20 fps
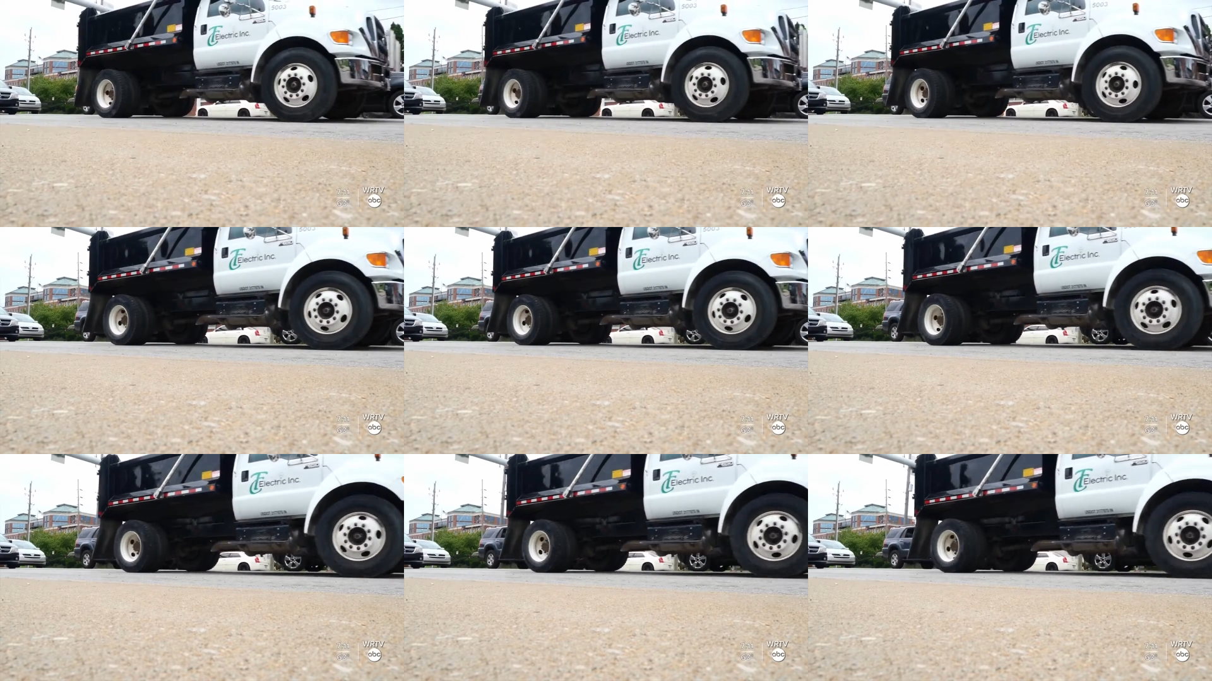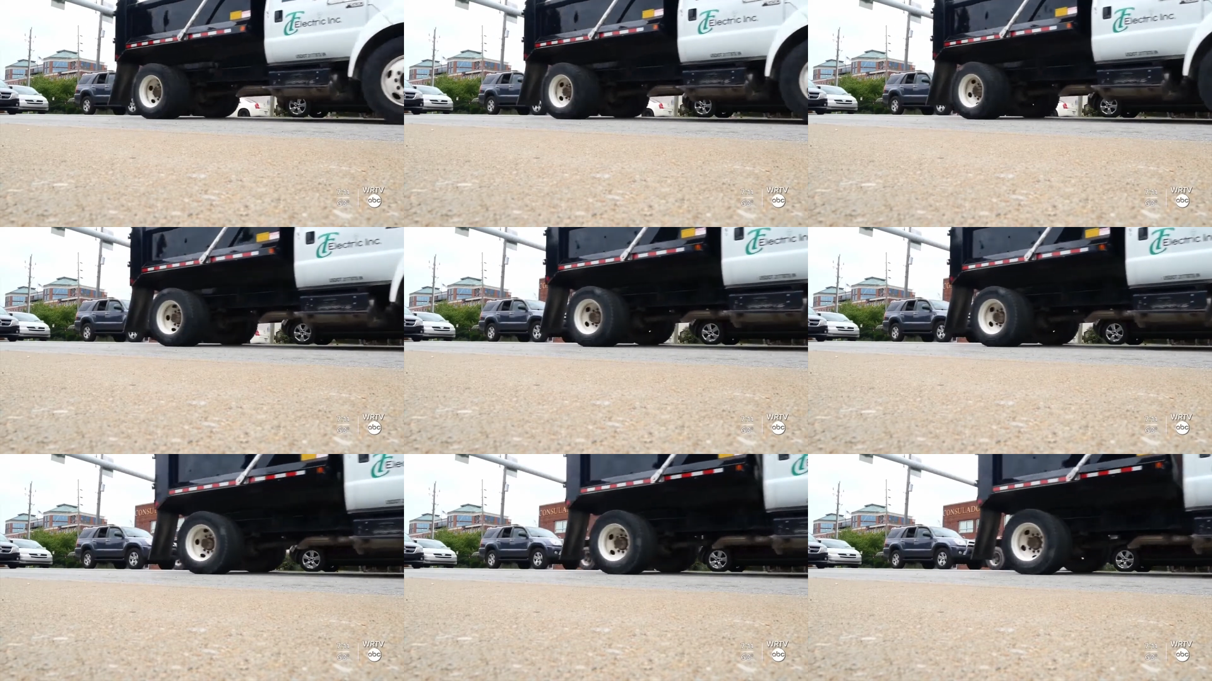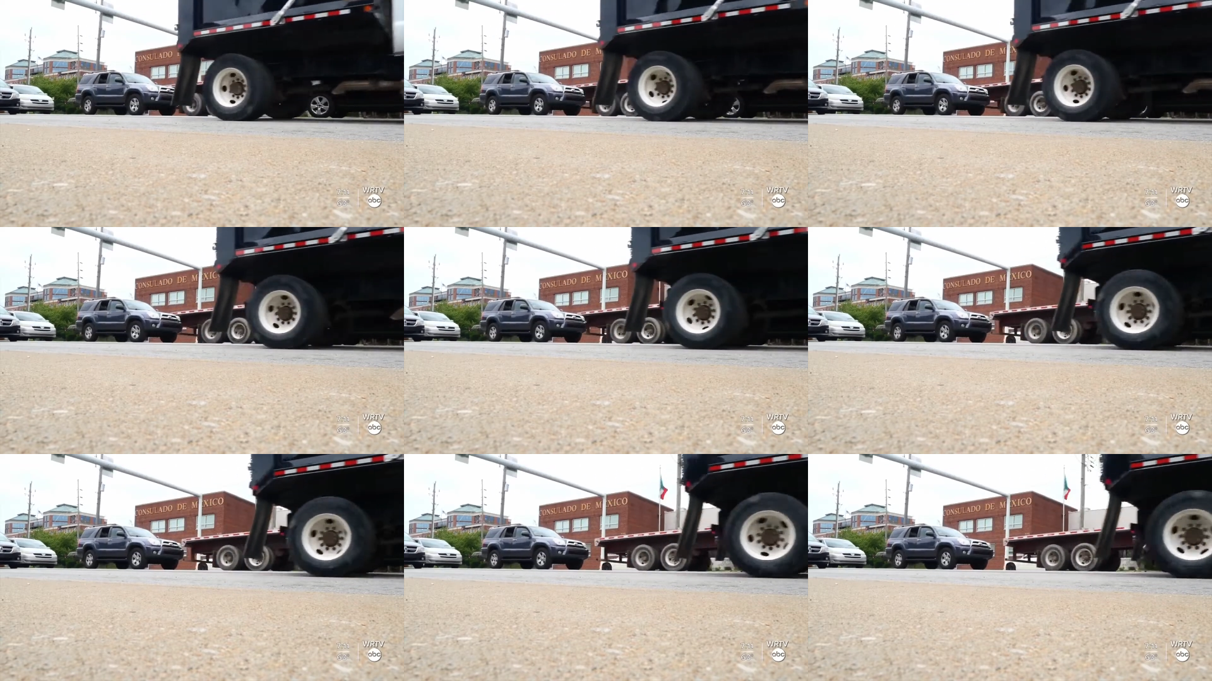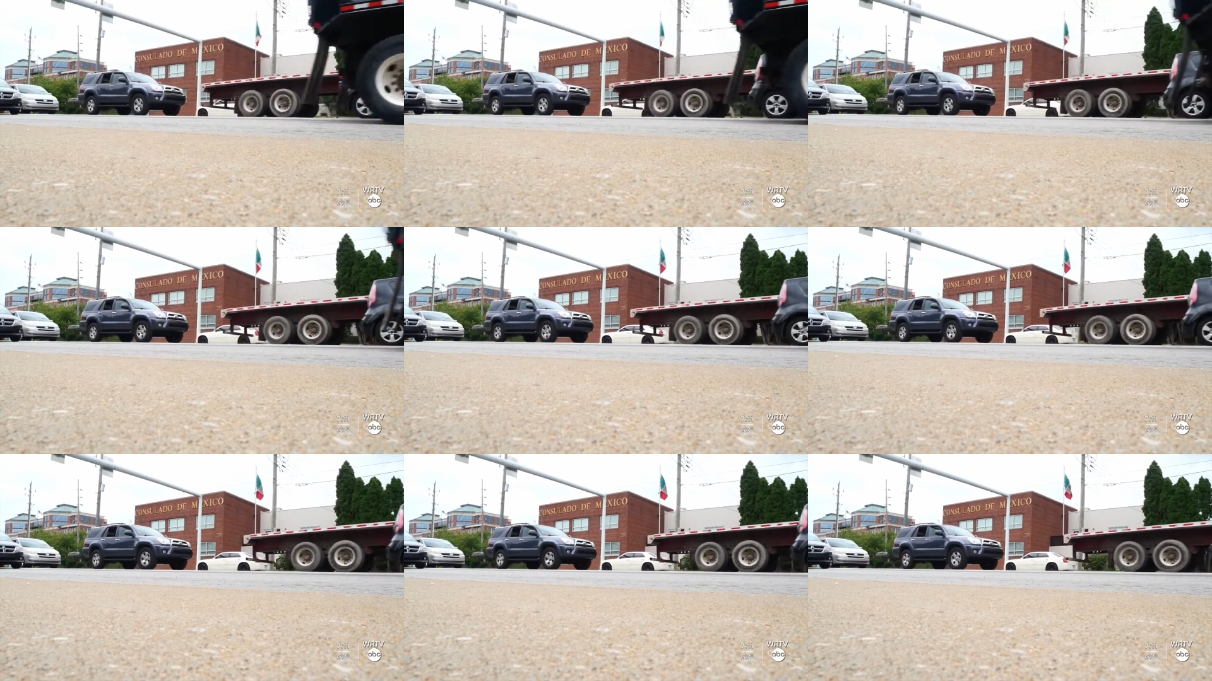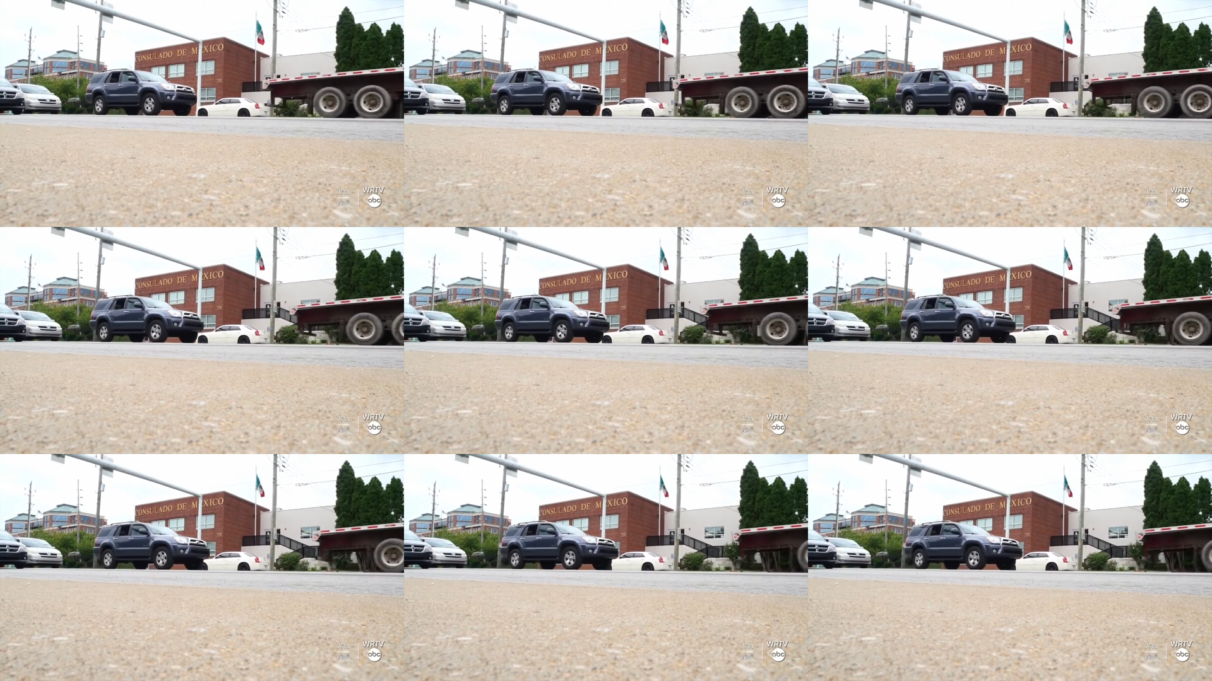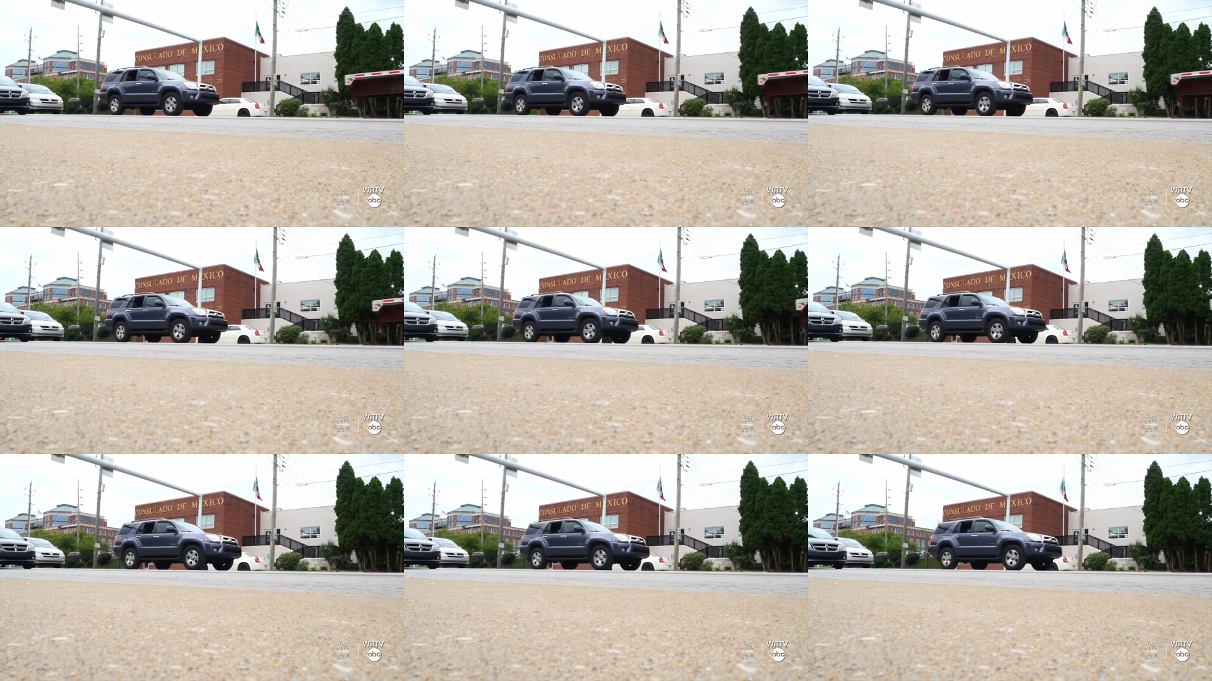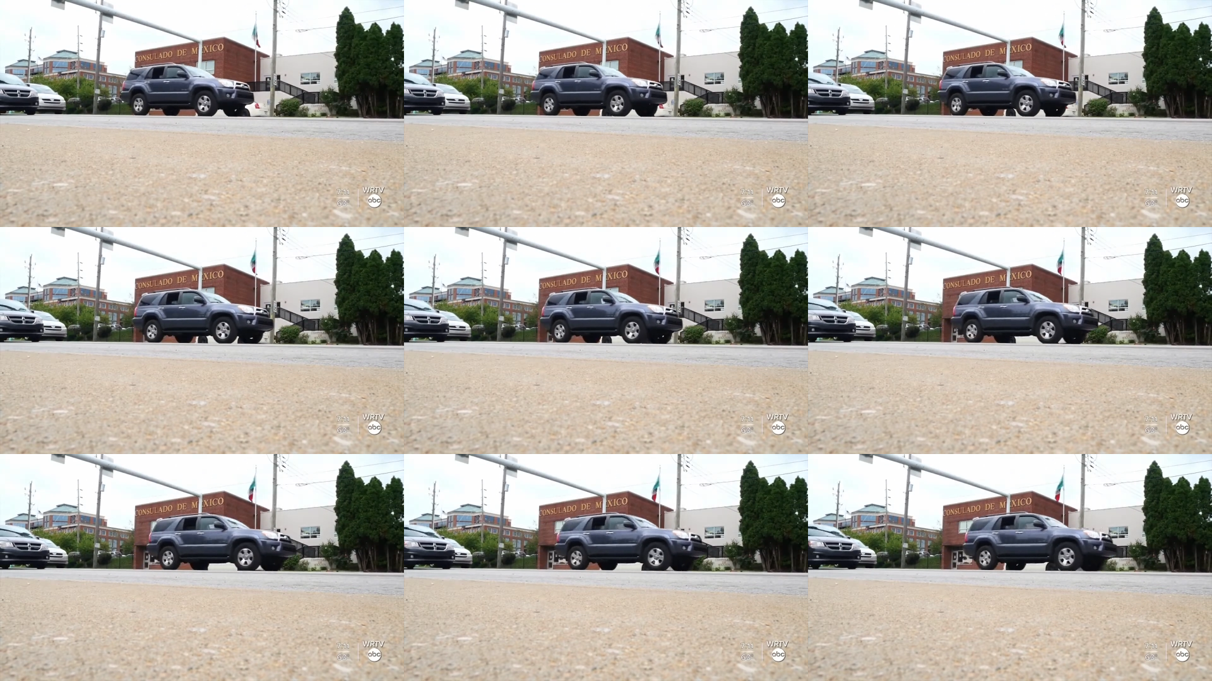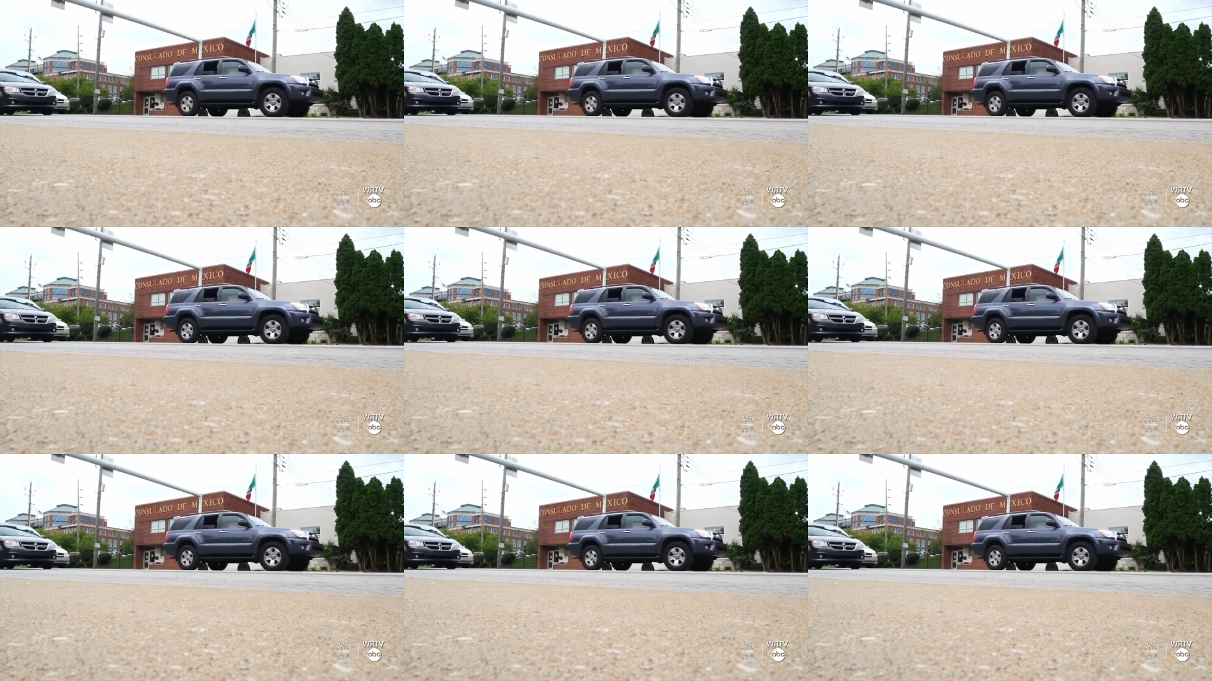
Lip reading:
[unreadable: no face in view]